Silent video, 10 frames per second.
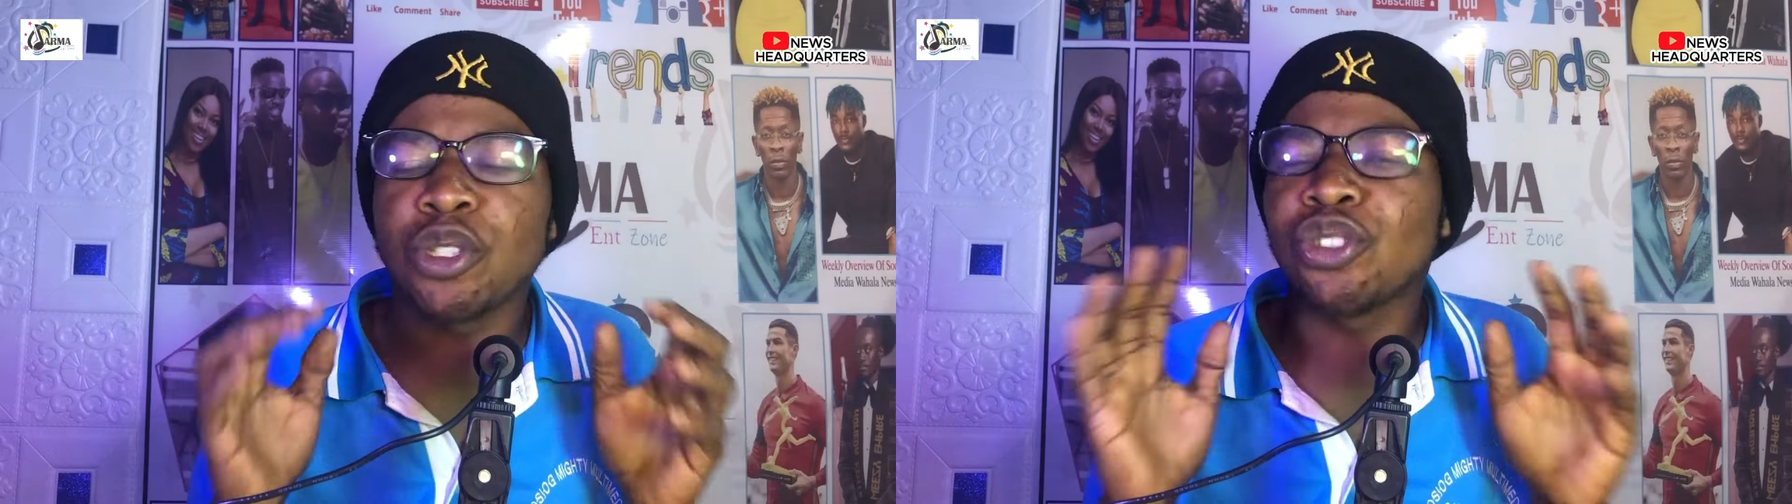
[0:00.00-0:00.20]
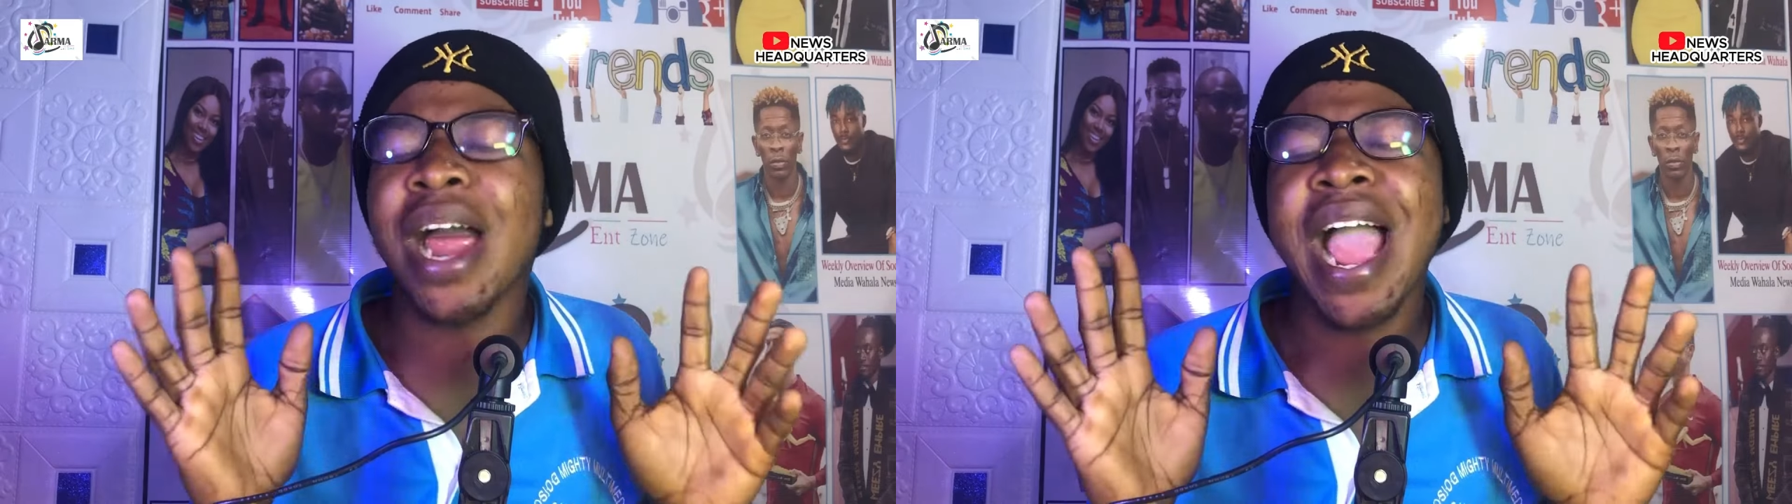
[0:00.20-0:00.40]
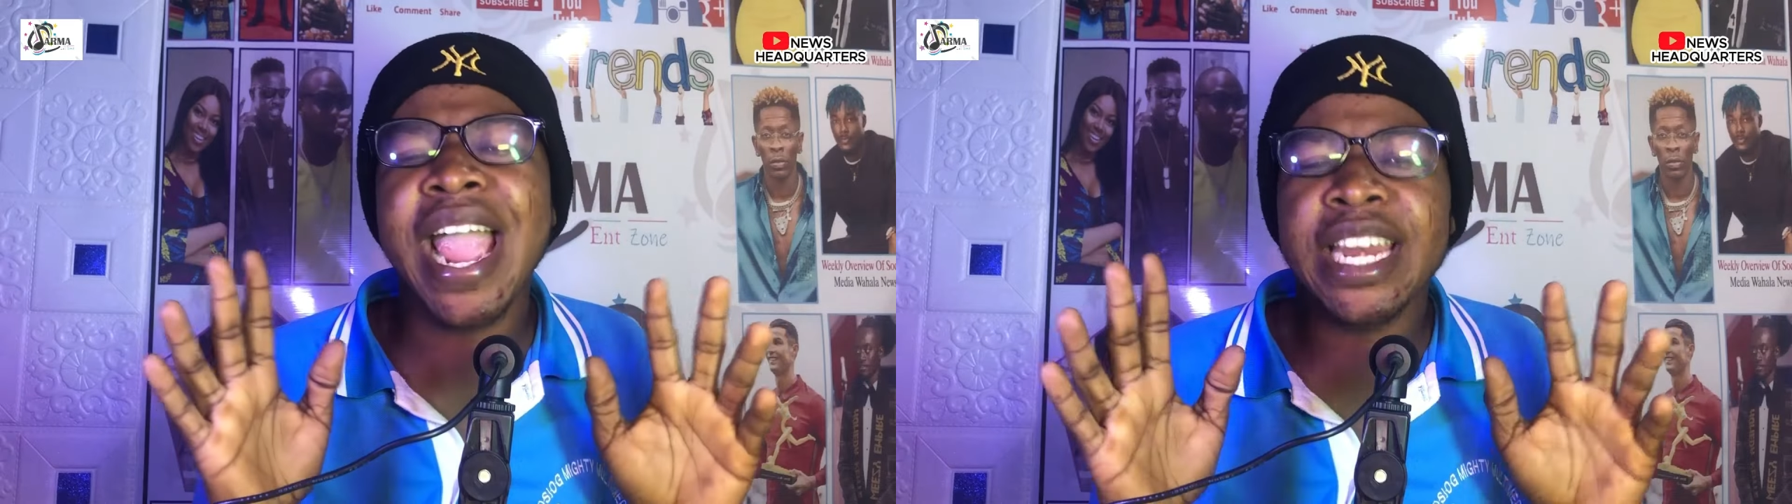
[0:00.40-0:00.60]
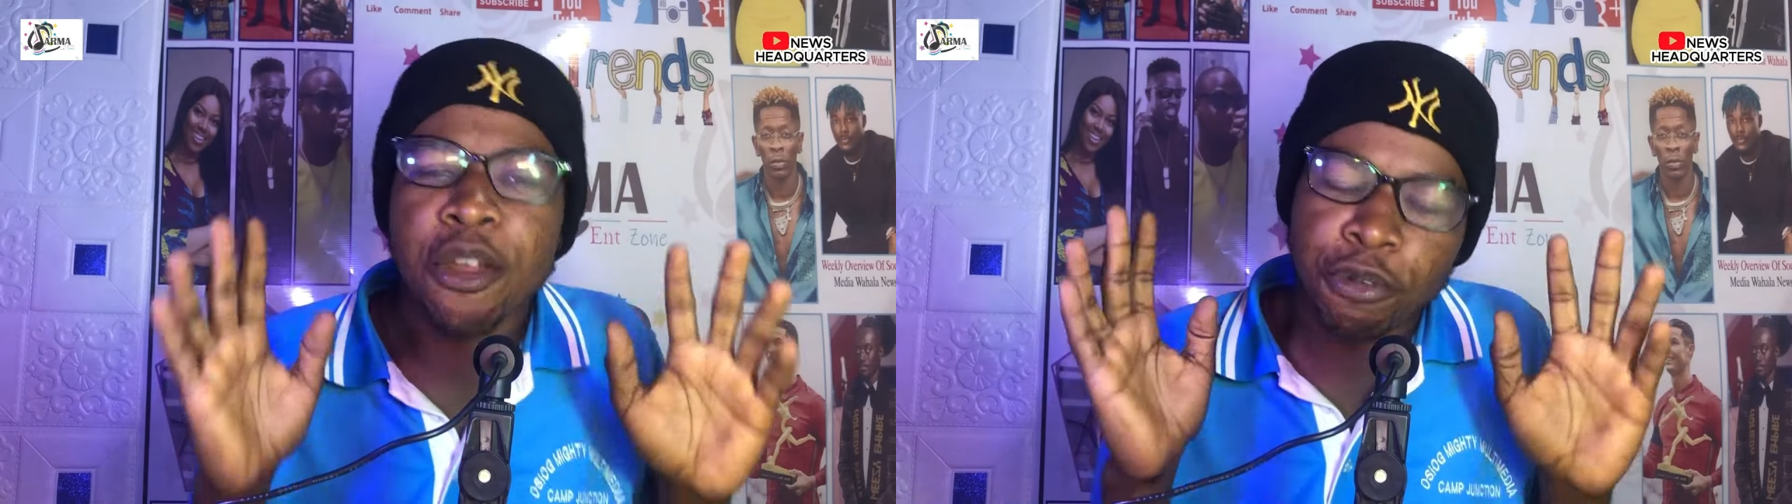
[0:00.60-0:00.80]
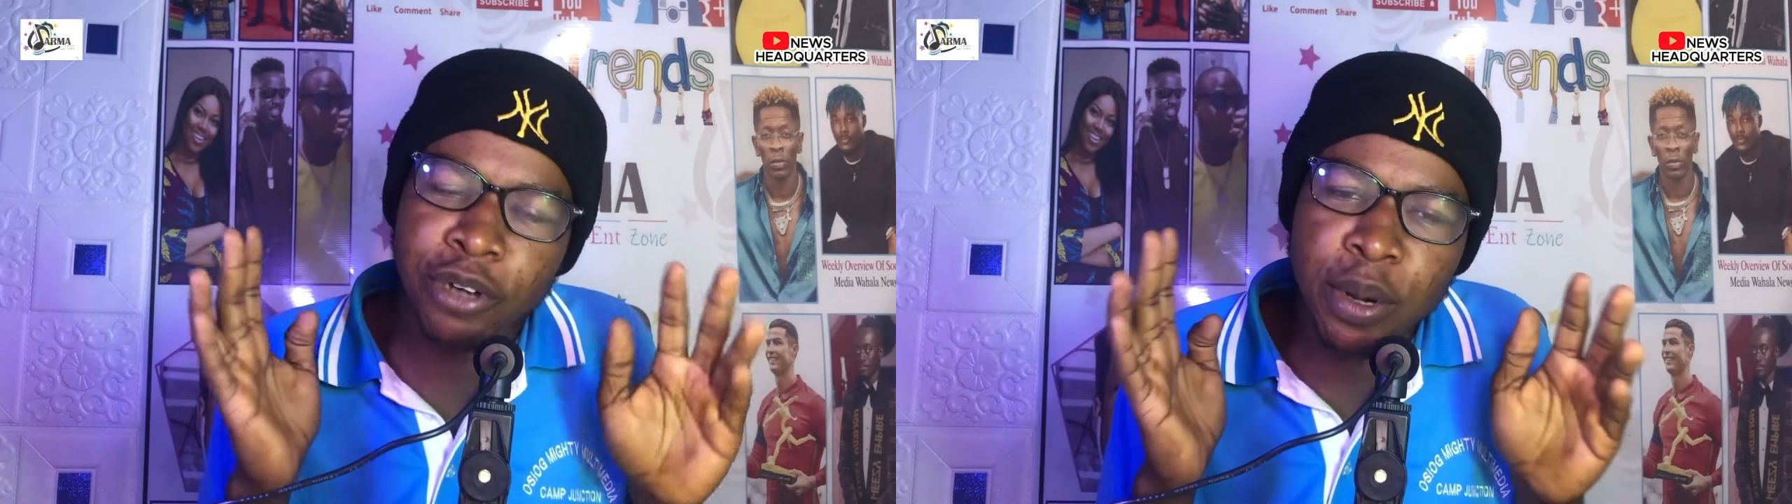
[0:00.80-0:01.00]
trying
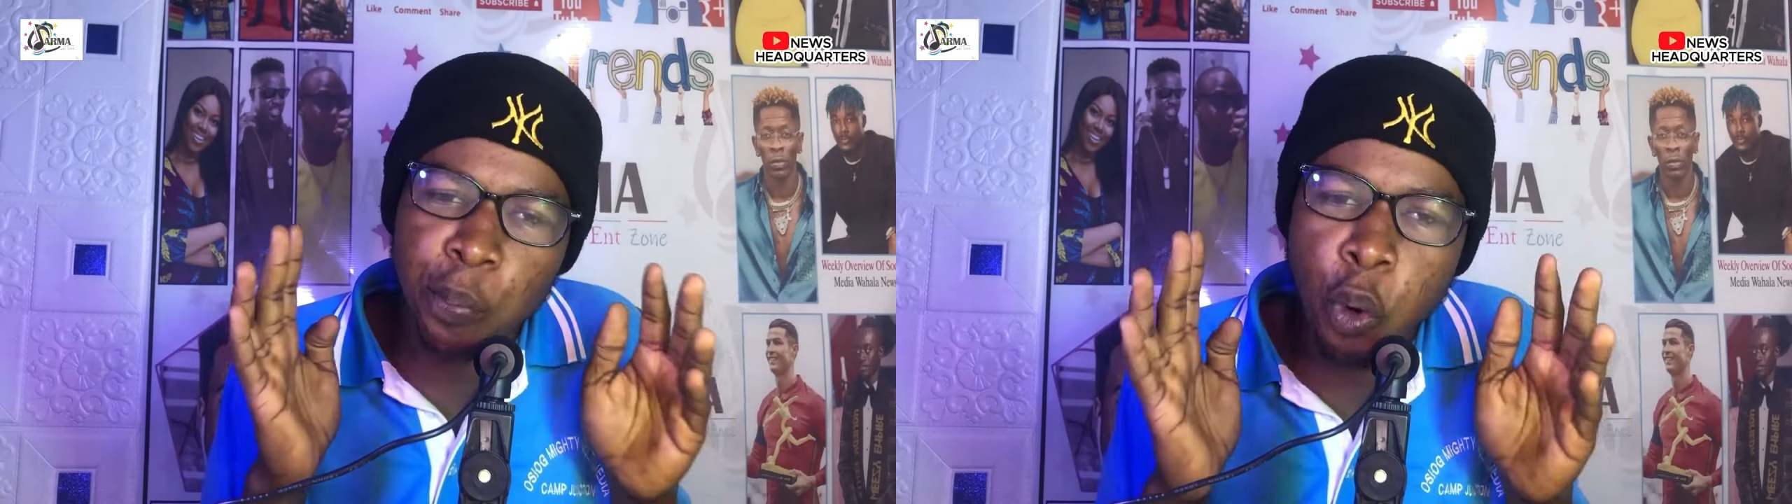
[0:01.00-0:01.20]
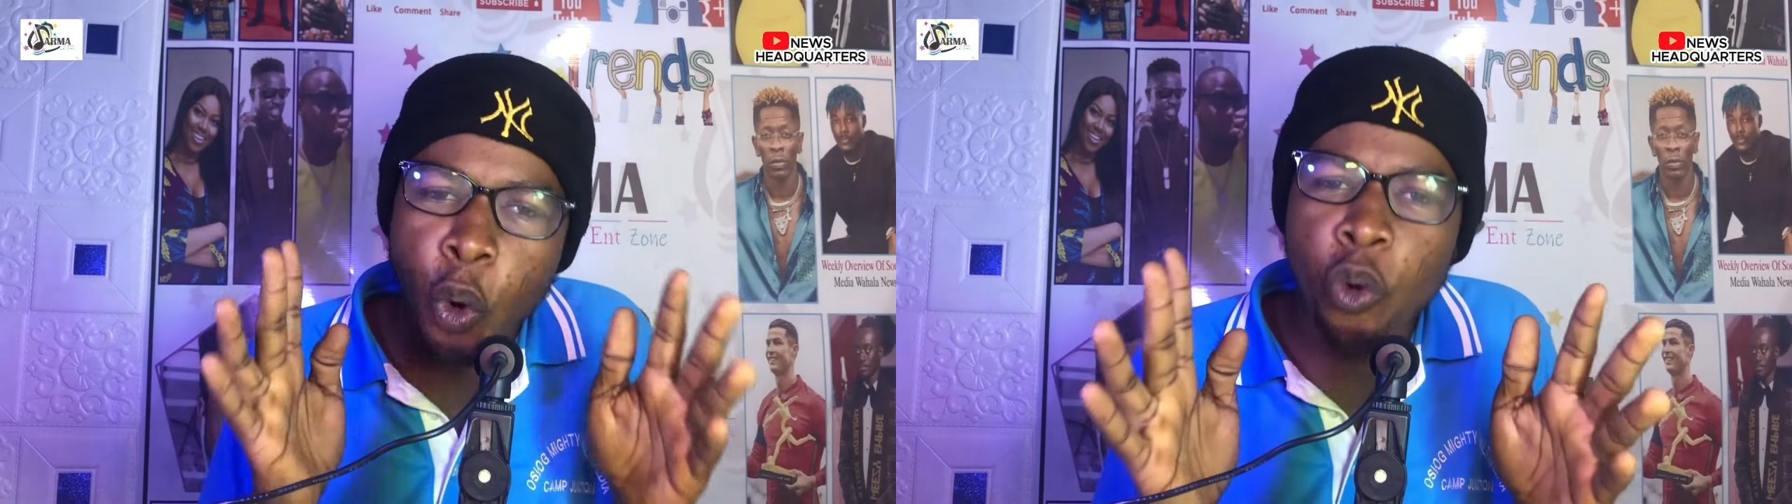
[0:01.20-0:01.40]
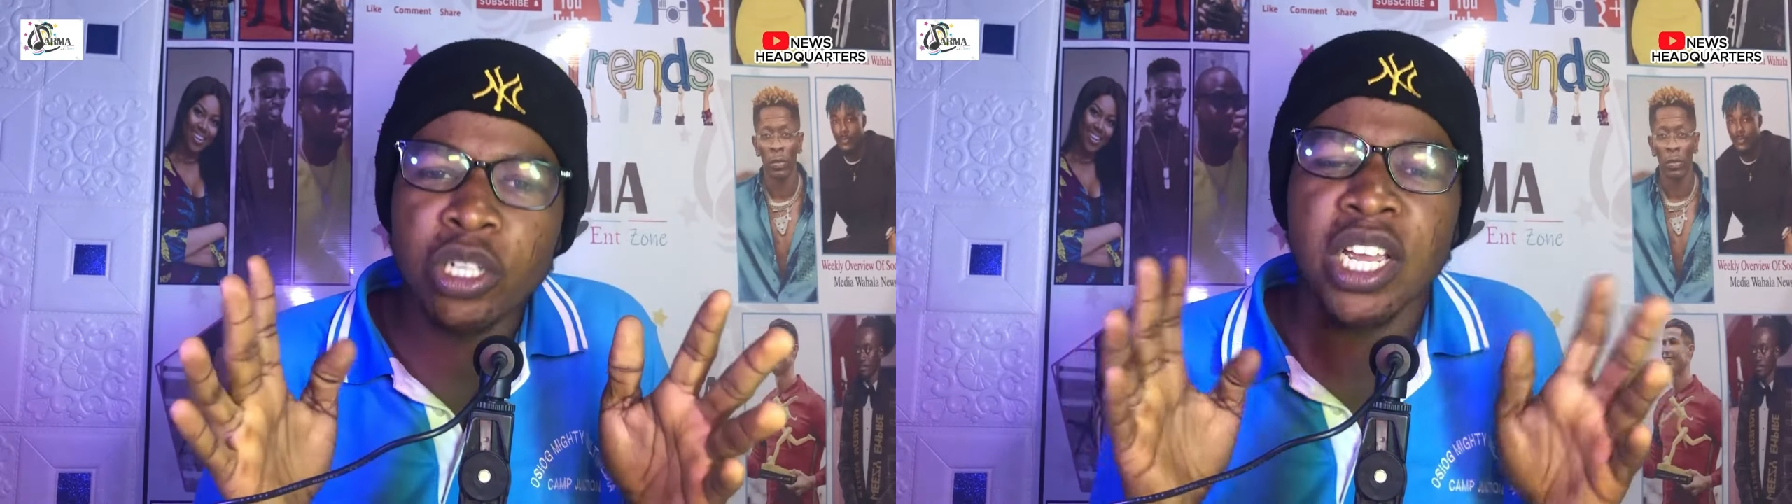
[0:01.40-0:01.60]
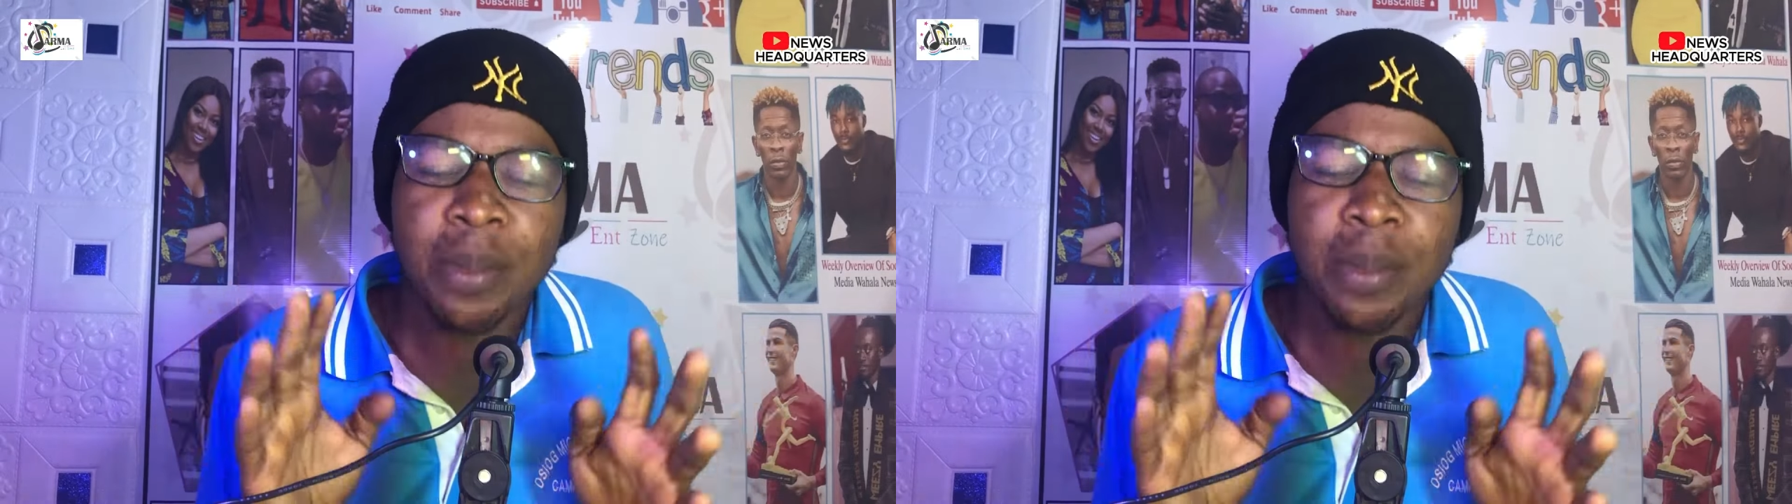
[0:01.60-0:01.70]
to push,